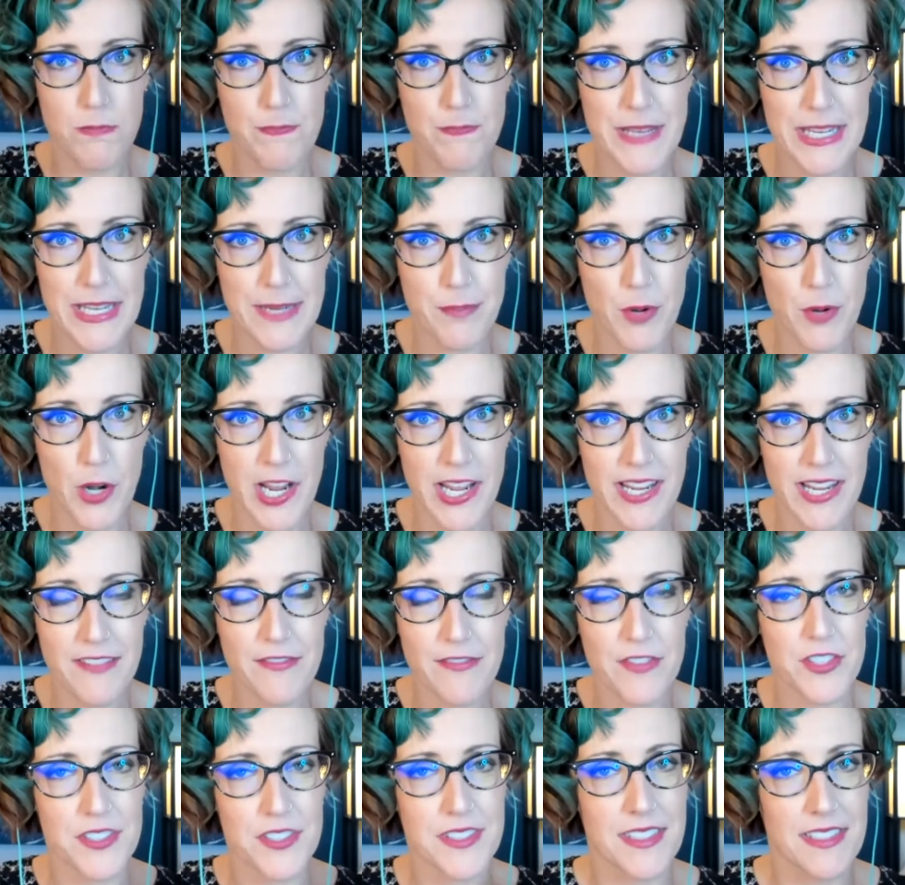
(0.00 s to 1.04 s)
big brain
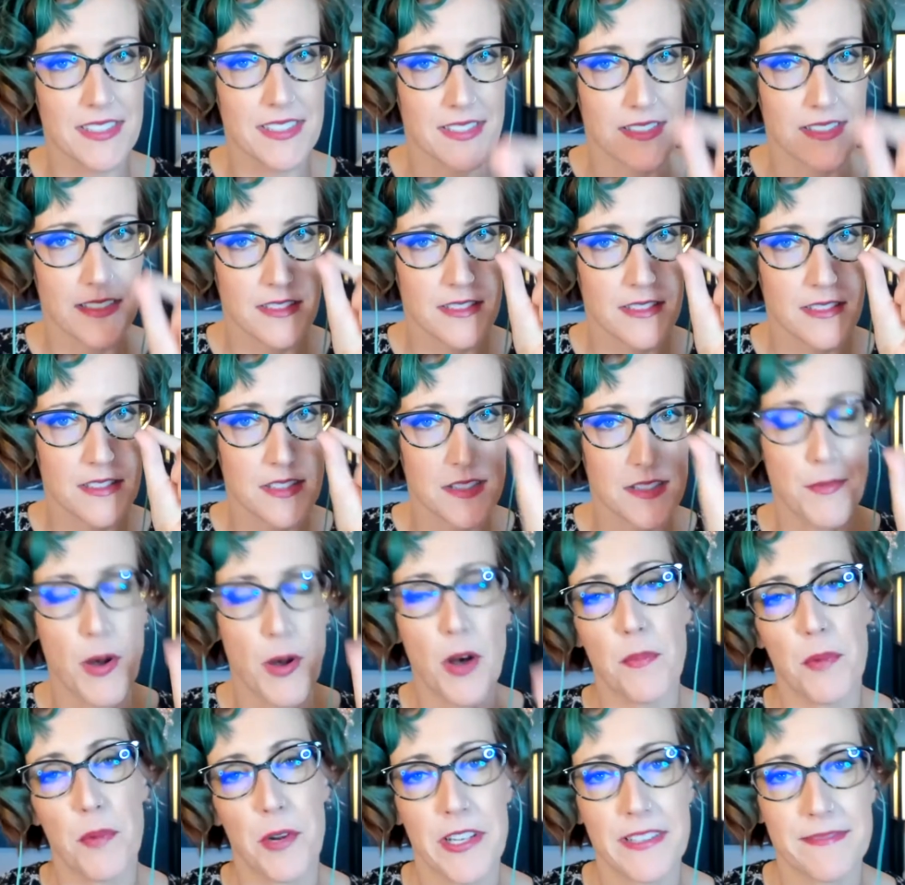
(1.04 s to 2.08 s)
versus
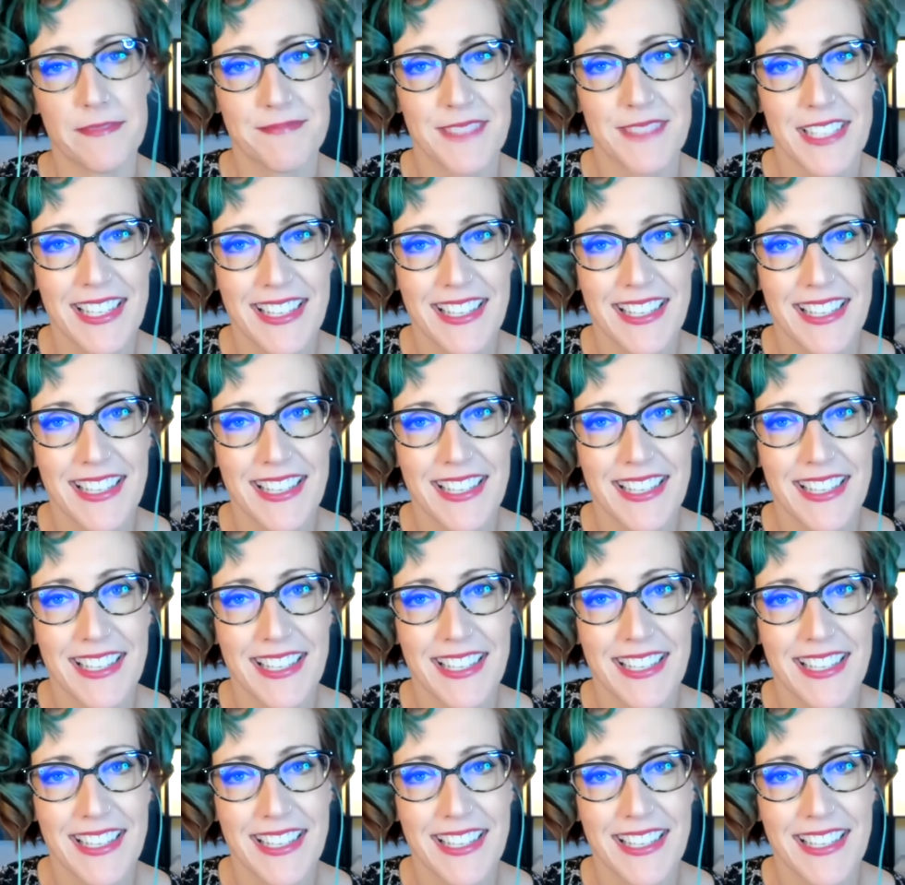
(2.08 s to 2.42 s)
small brain.